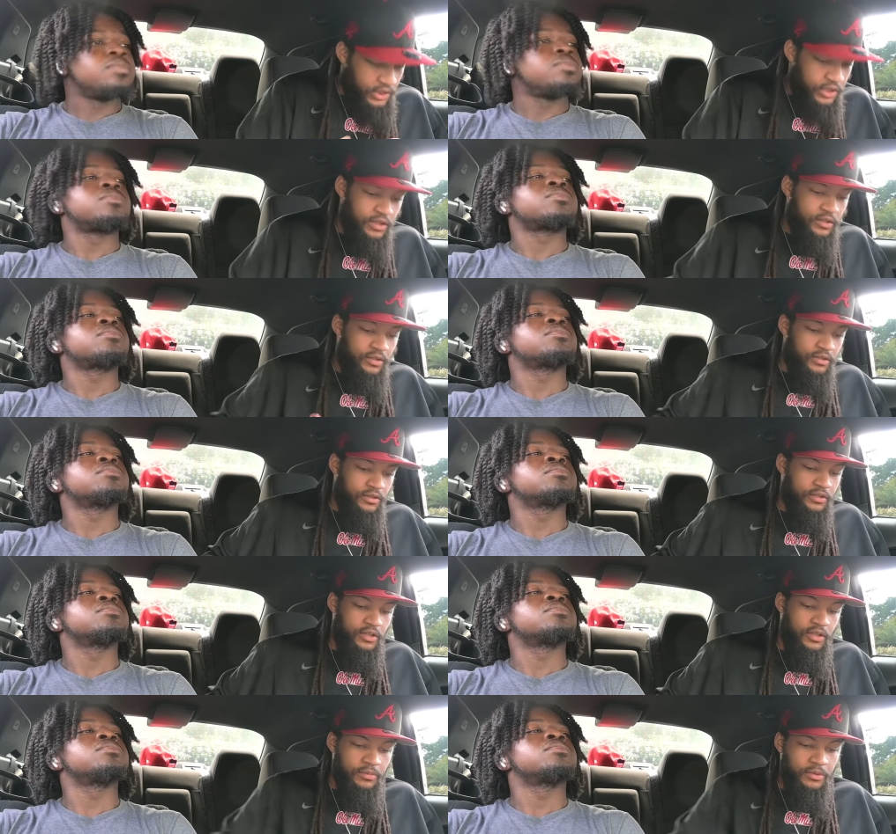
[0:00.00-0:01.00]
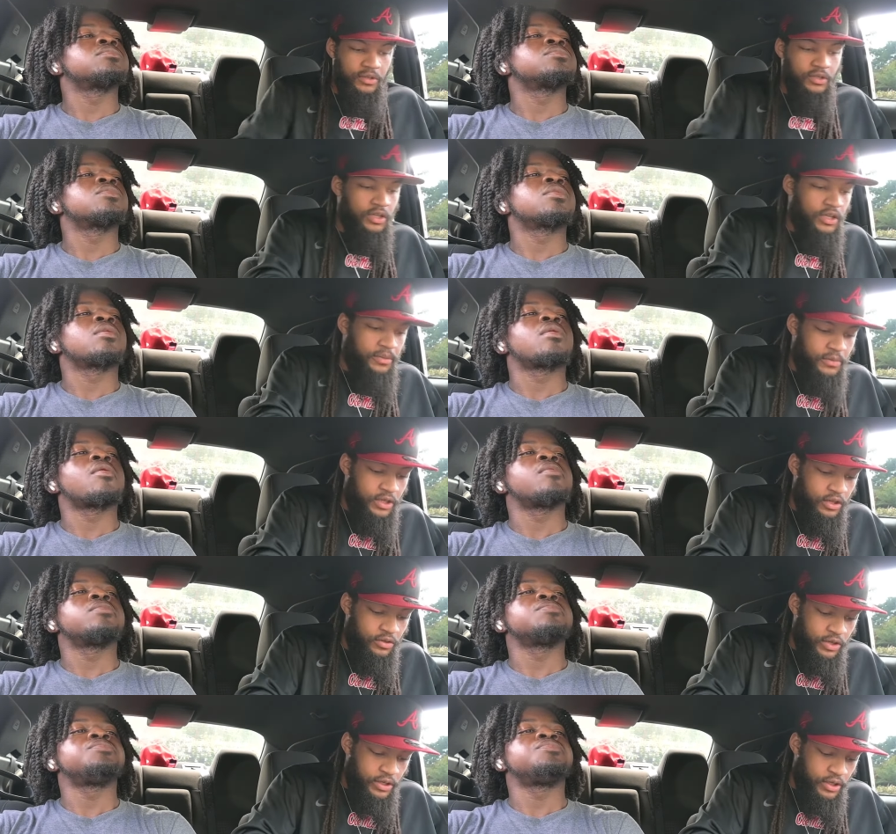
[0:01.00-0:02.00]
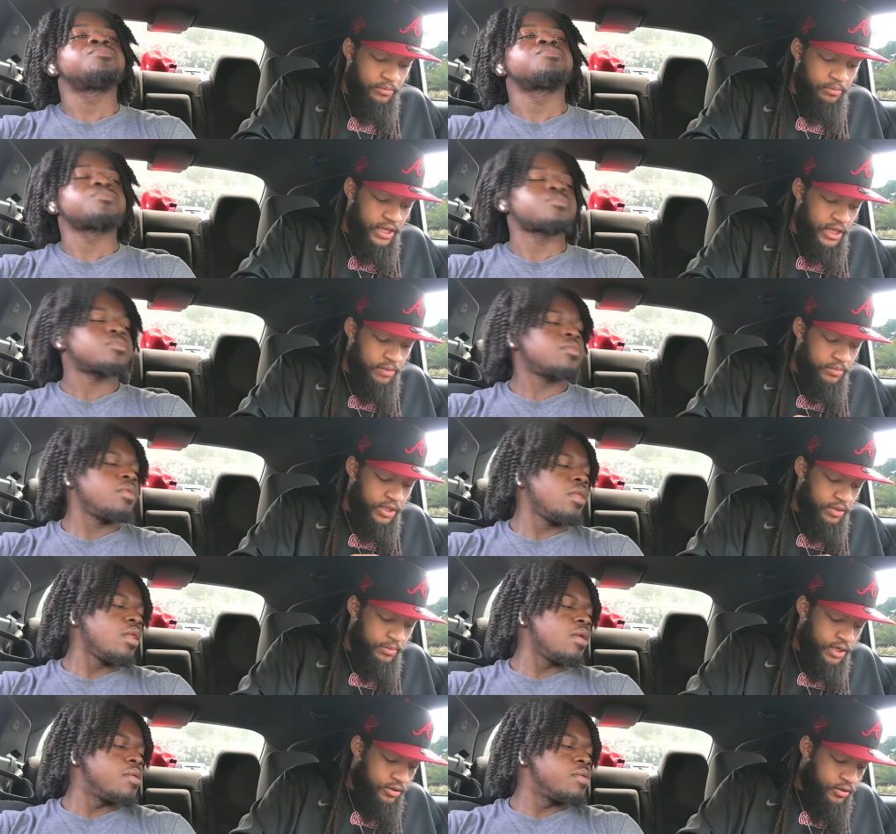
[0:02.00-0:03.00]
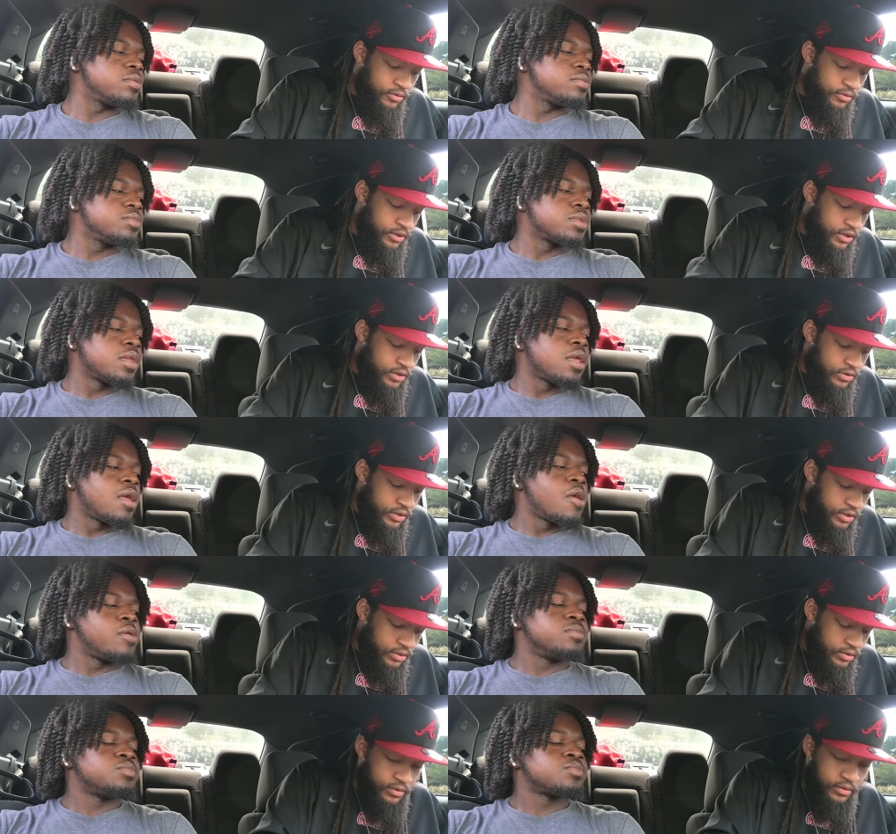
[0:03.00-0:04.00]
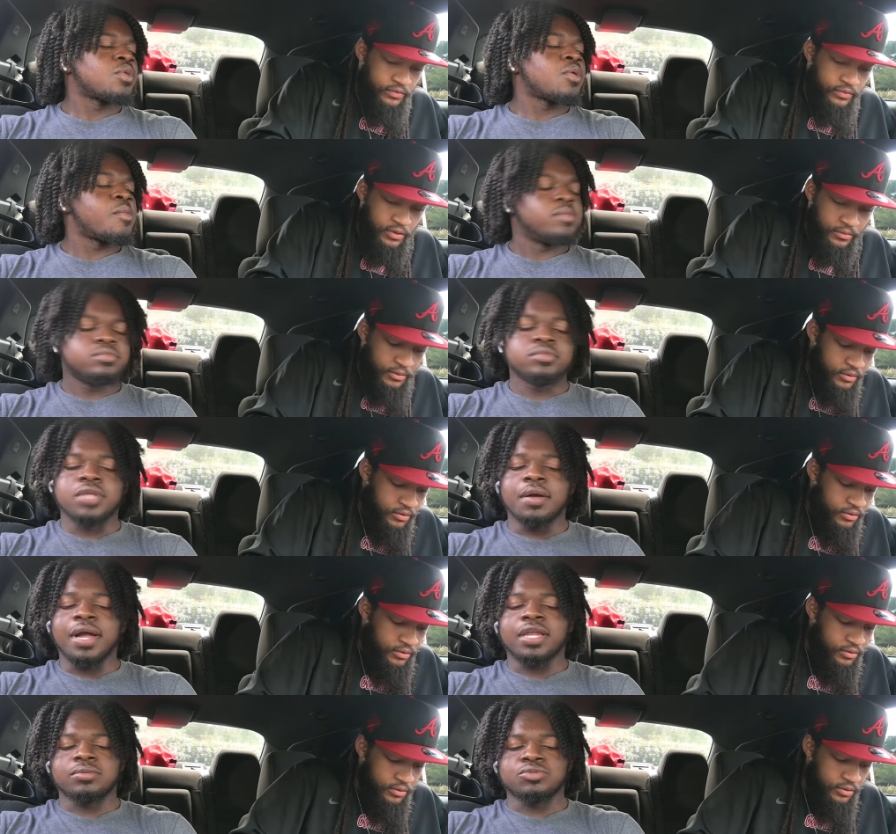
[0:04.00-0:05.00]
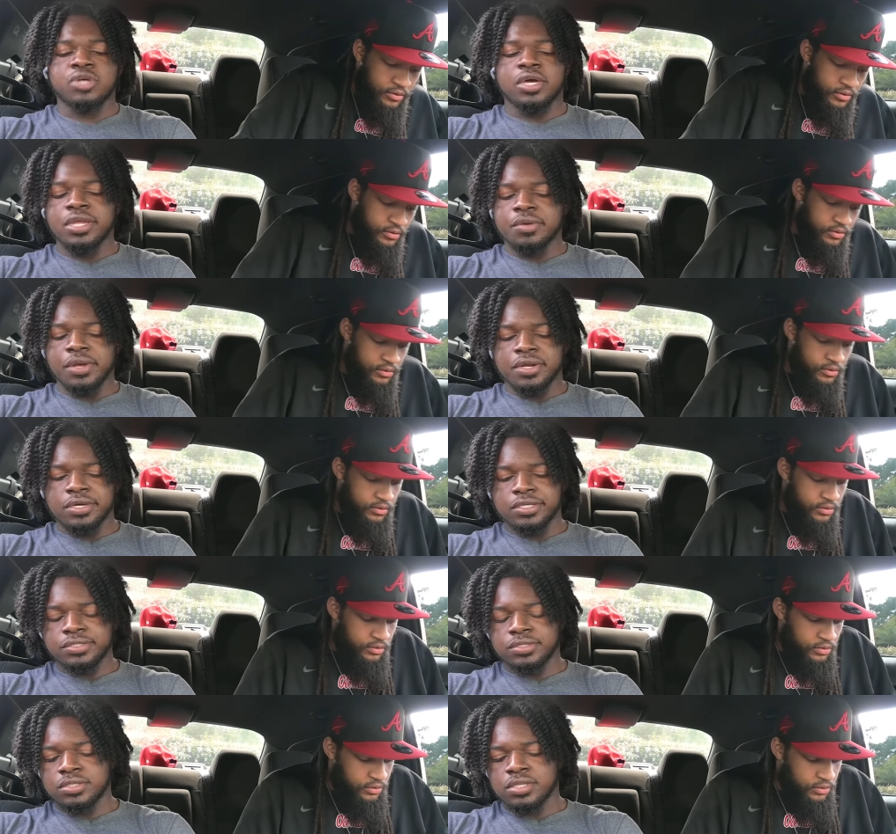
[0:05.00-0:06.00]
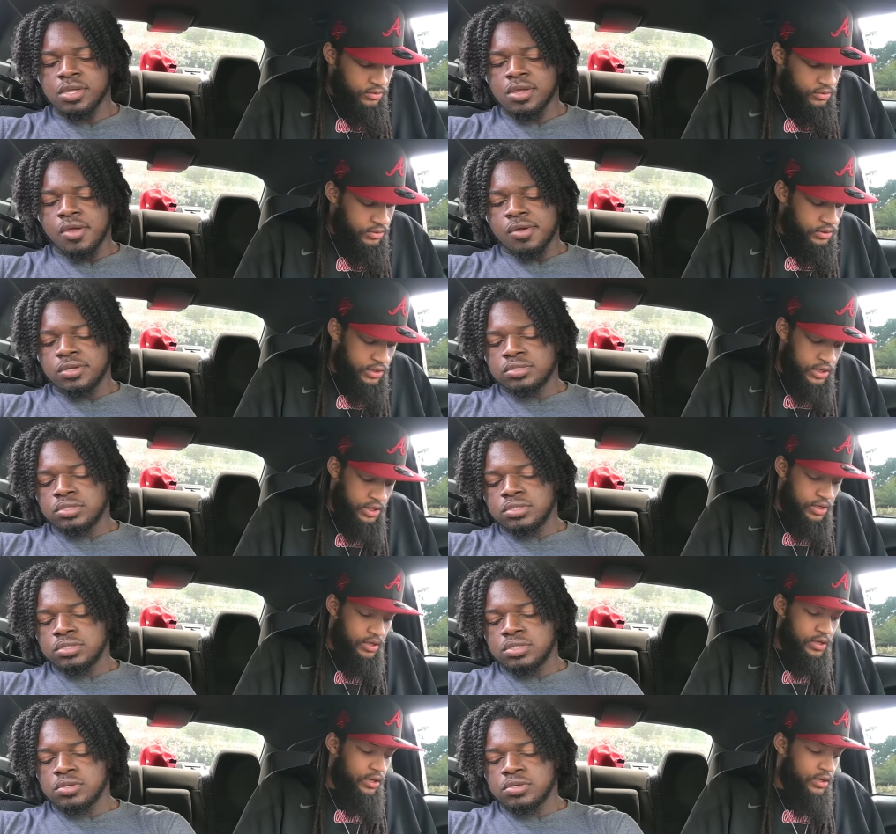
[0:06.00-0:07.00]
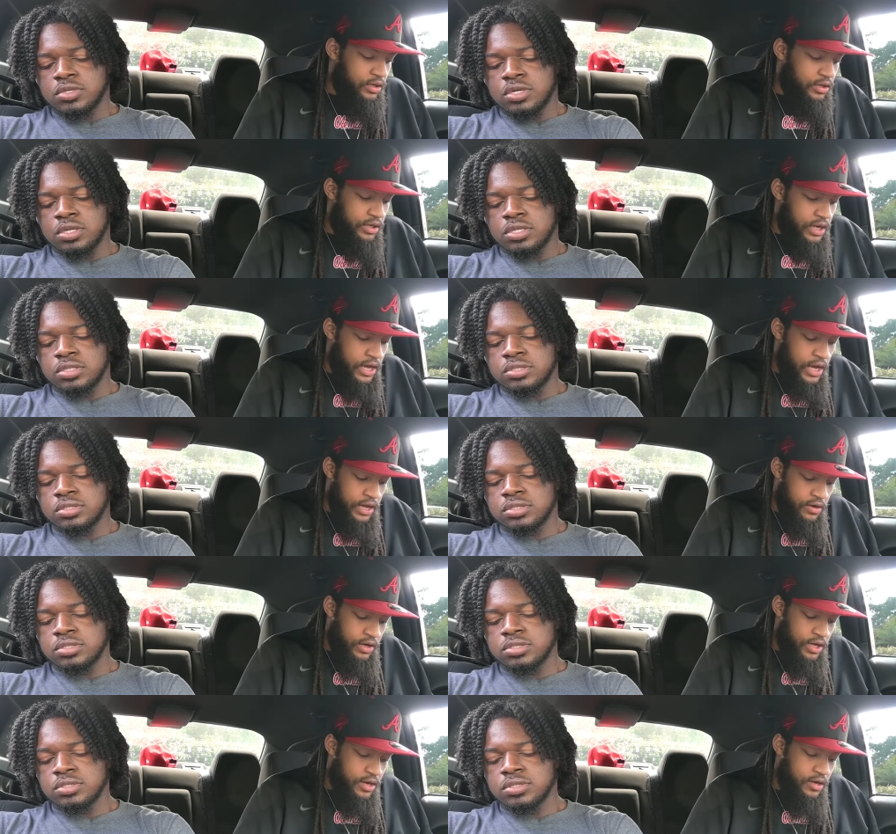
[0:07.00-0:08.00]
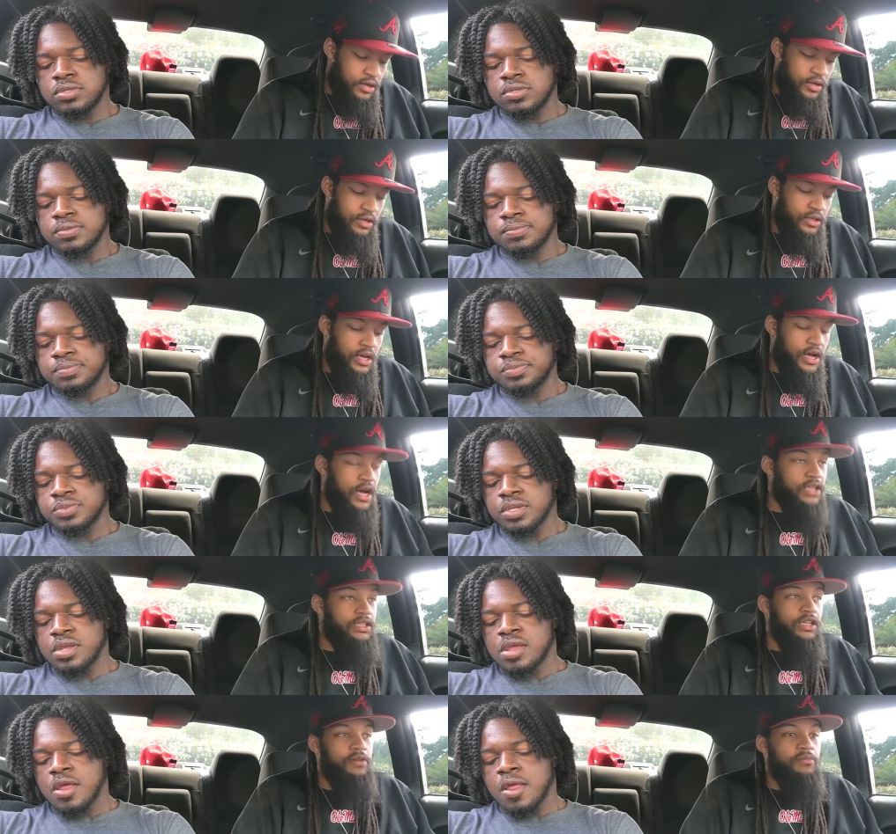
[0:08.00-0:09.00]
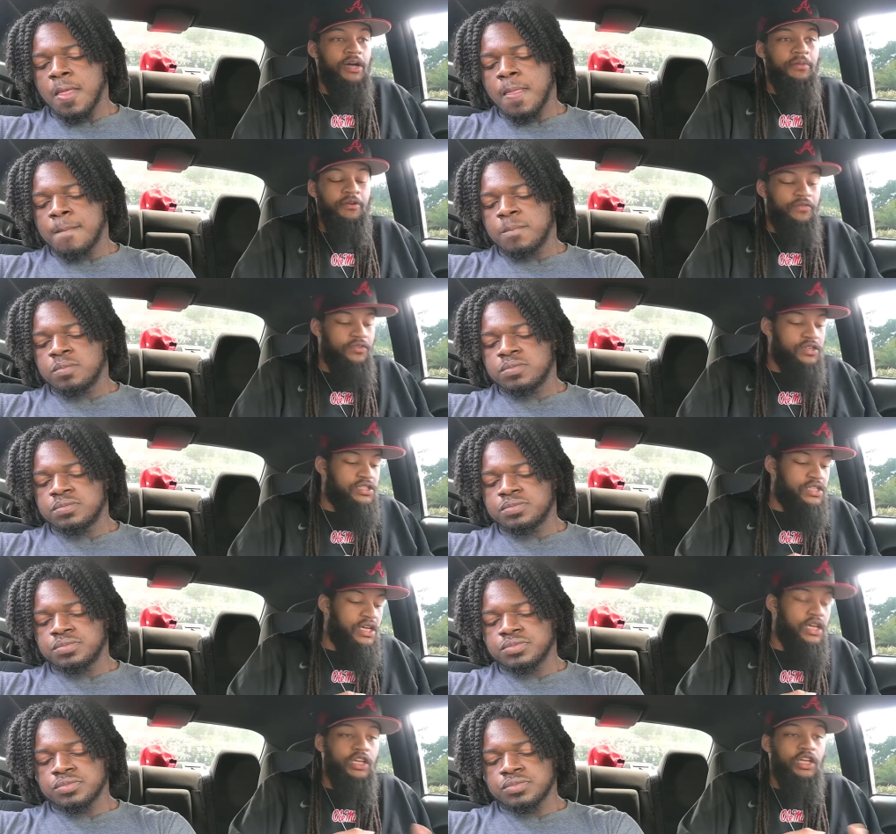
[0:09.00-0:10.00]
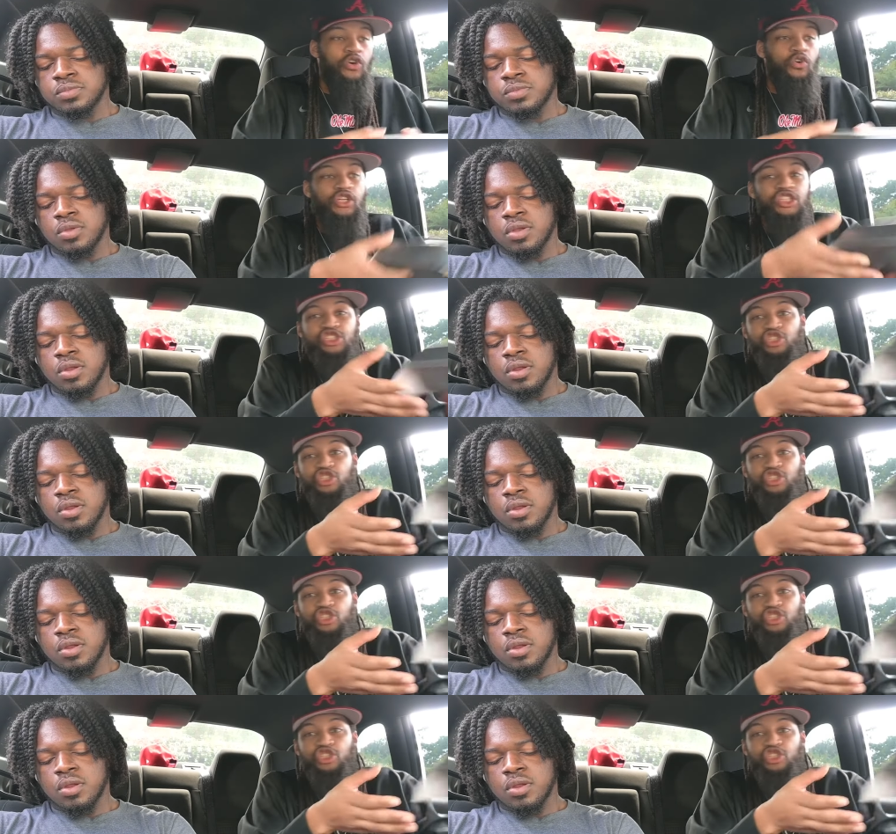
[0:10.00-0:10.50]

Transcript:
Speaker 1: Man, I'm gonna, I'm gonna close this little bad bitty back up real quick, you feel me?
Speaker 2: I gotta try that right now.
Speaker 1: I ain't, I ain't gonna count. Y'all, I think they might be the first time nigga ordered